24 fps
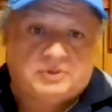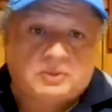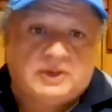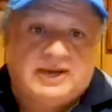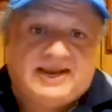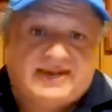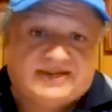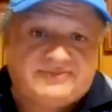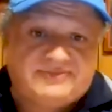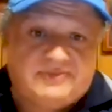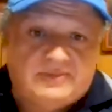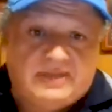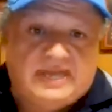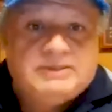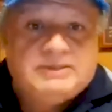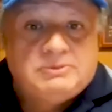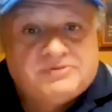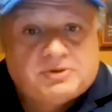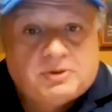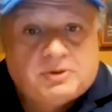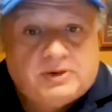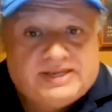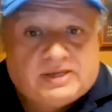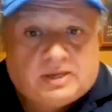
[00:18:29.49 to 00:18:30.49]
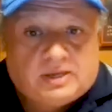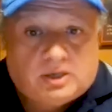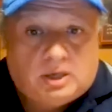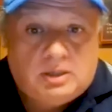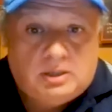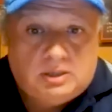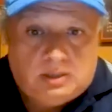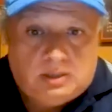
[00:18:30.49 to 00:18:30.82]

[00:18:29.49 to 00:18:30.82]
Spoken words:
He's a gym rat.